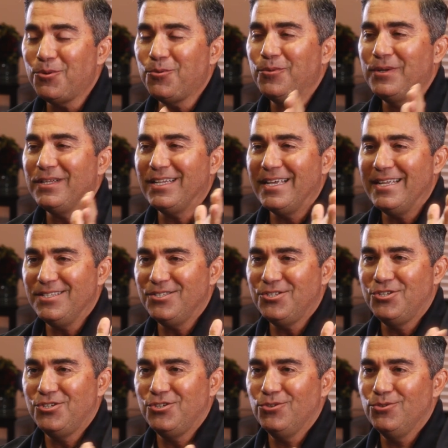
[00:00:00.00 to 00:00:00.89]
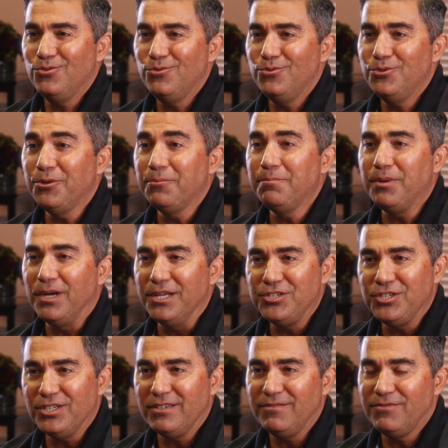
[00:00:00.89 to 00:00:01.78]
relates to your
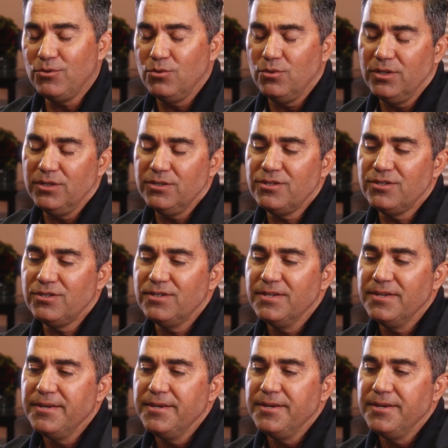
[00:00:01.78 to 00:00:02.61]
budget, of course.